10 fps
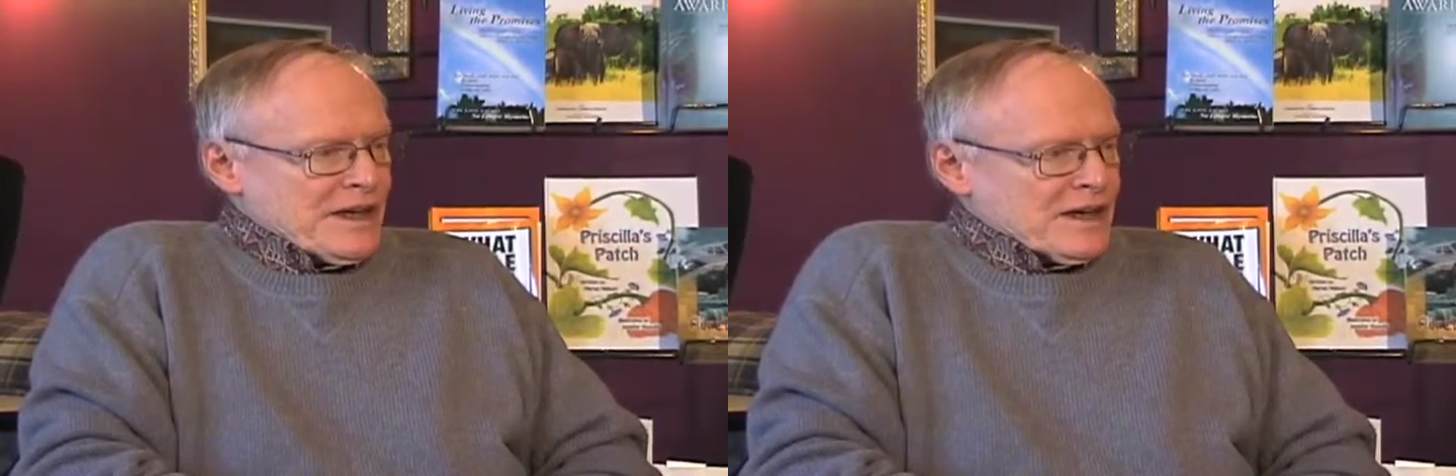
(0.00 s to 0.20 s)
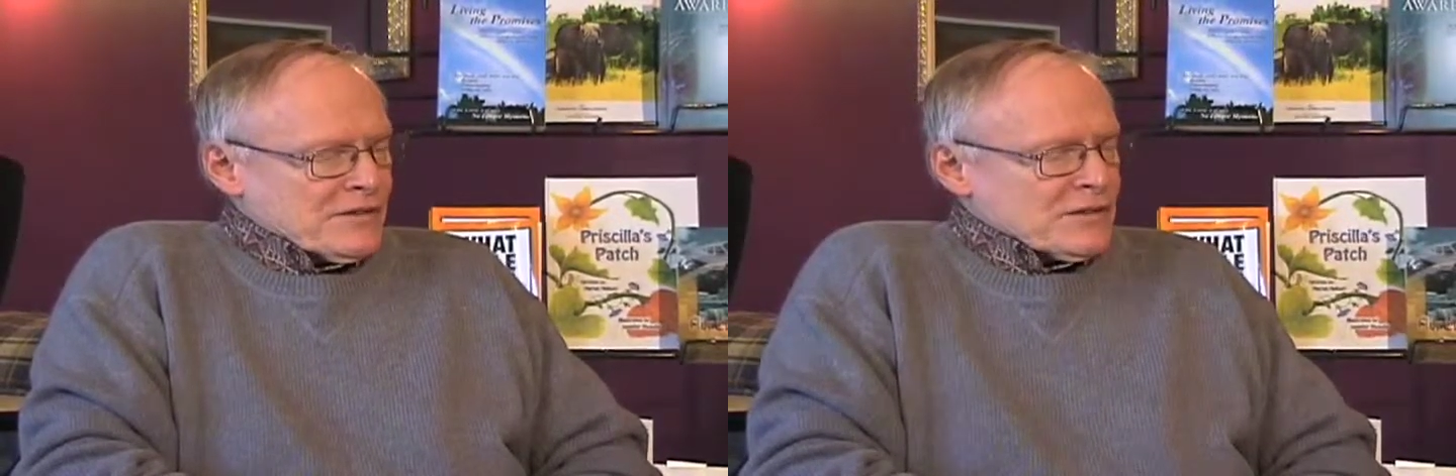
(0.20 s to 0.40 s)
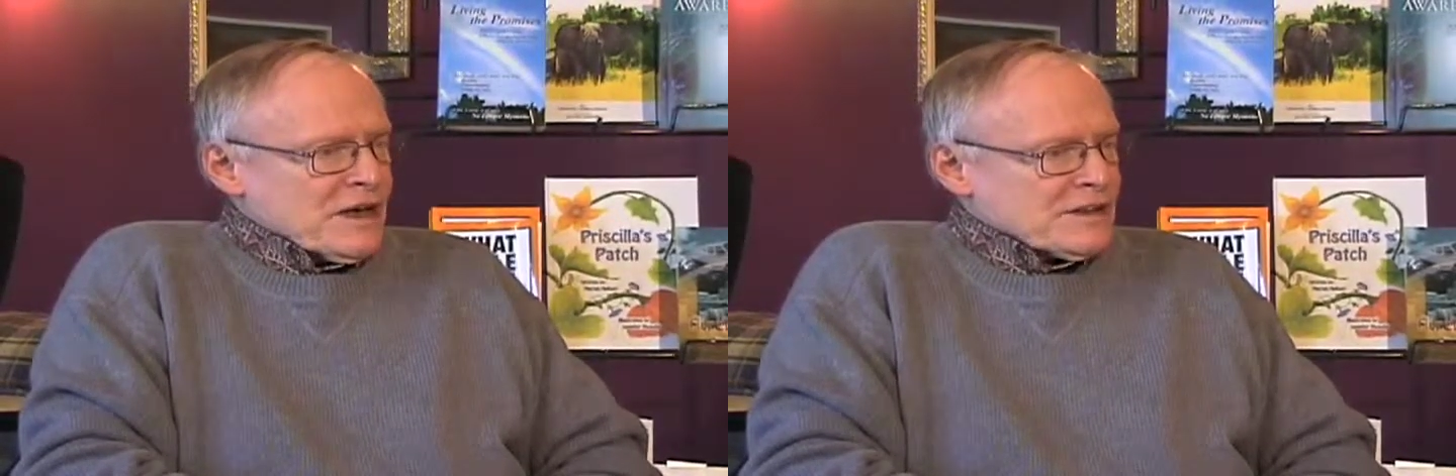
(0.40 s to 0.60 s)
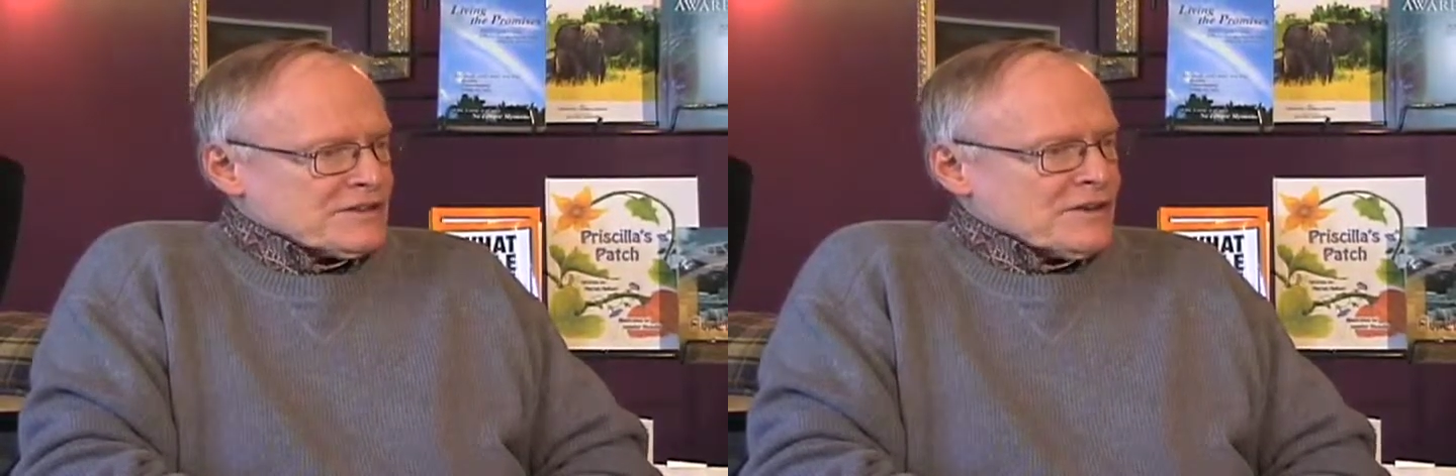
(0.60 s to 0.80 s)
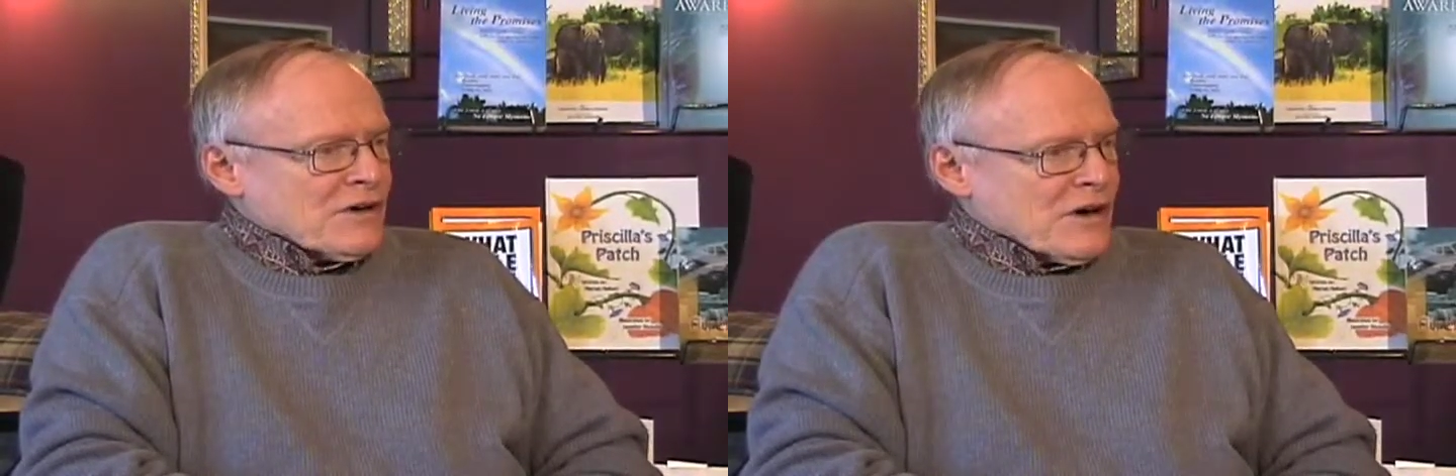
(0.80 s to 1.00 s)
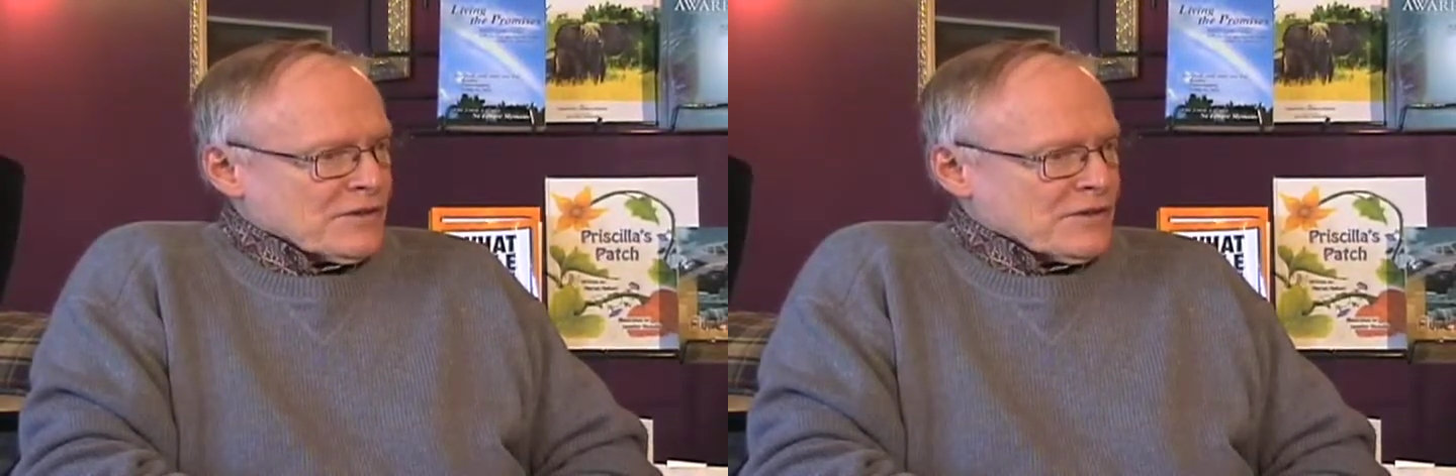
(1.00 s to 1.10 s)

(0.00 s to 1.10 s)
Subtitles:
they have a lot to